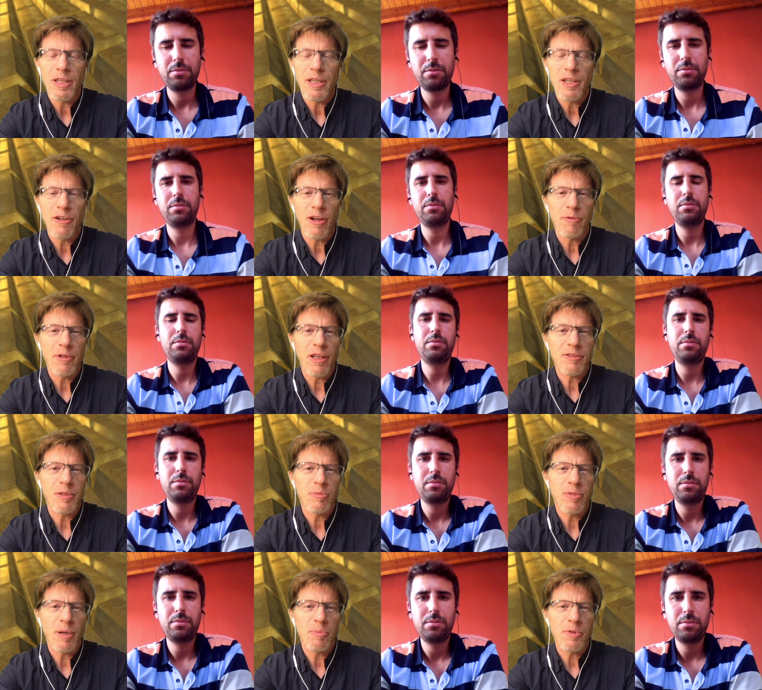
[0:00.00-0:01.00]
Speaker 1: here on
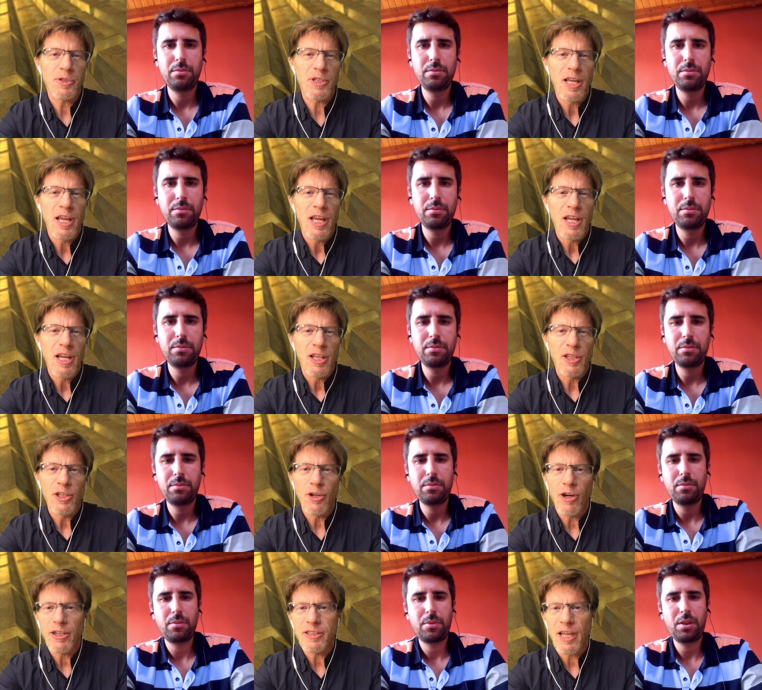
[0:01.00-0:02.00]
Reluctant Preppers.
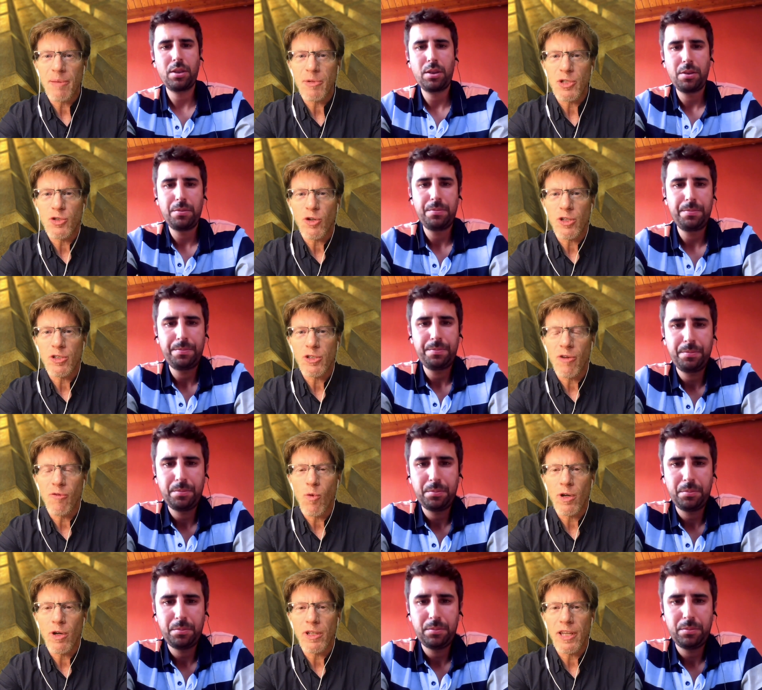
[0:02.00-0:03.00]
Lior, our time is short. Do you have
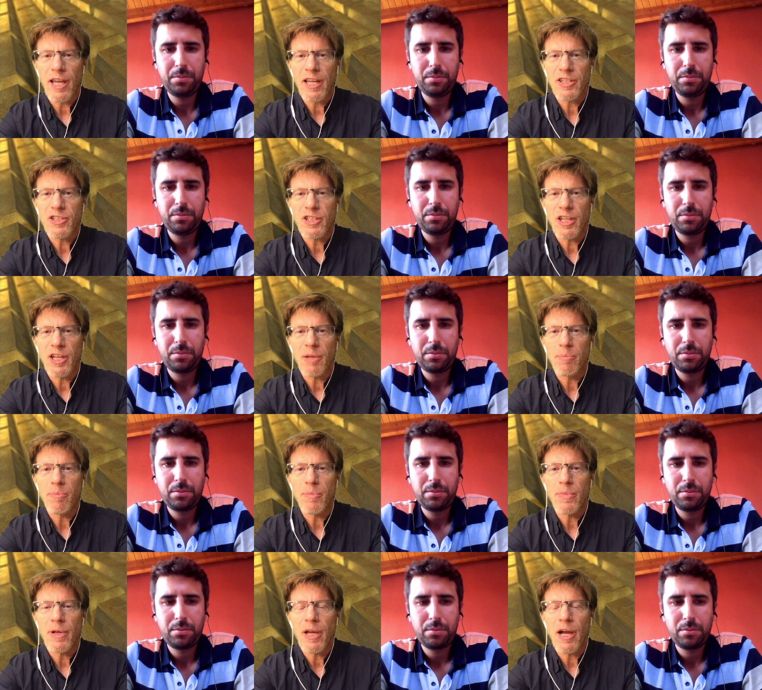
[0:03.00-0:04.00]
one last uh,
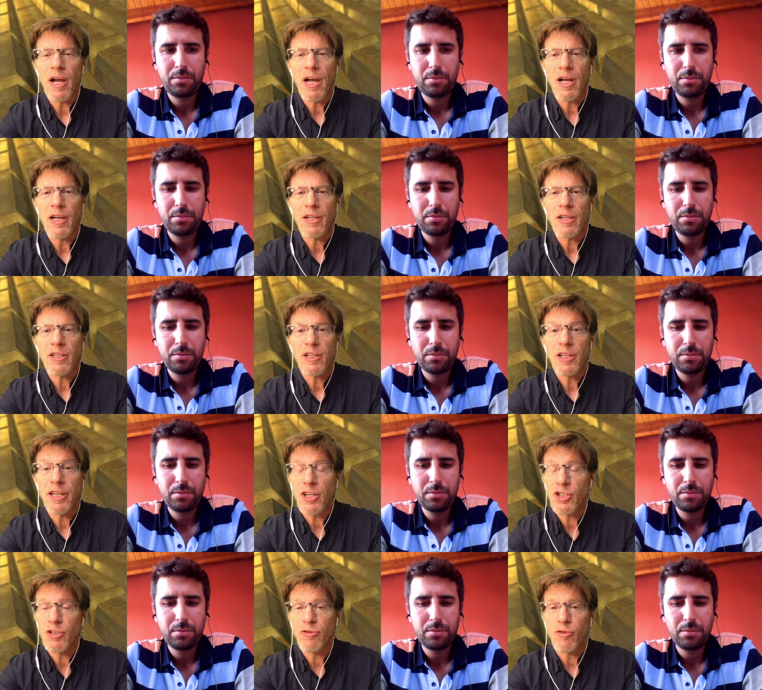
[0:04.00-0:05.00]
uh,
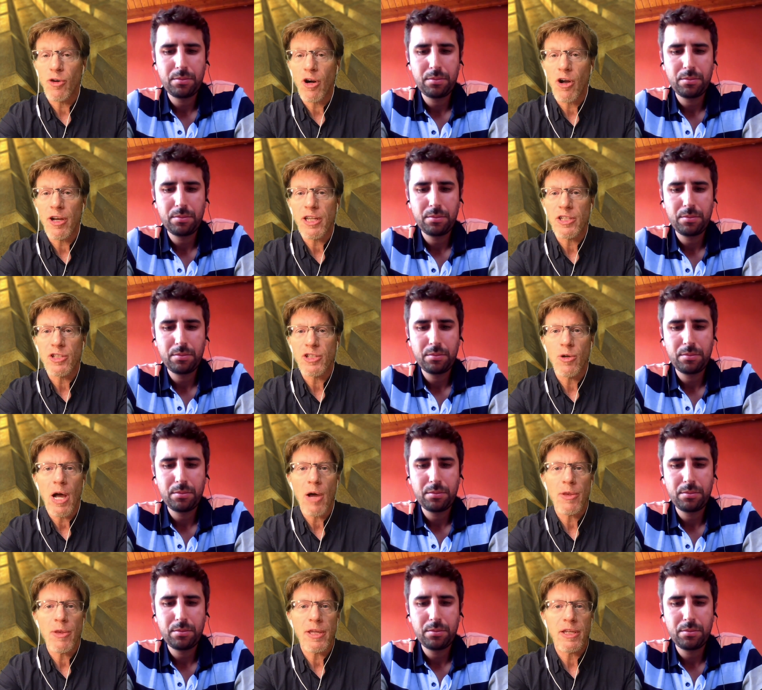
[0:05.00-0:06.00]
connection for our audience to know
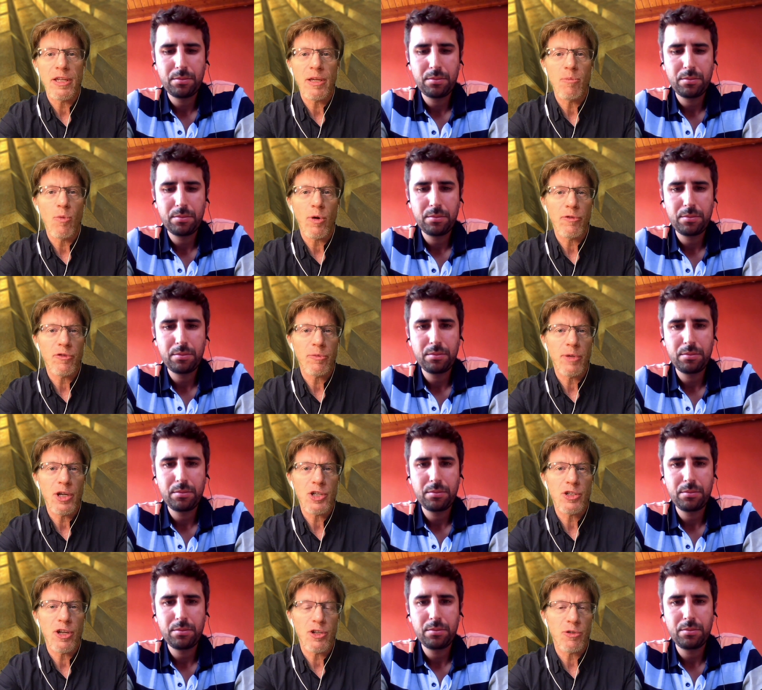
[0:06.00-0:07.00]
how they can get more
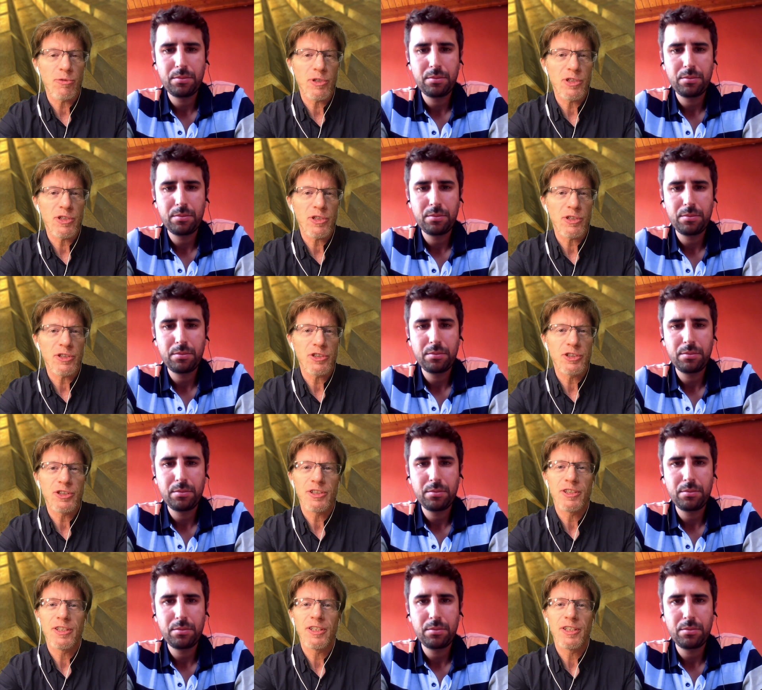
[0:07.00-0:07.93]
information on your research?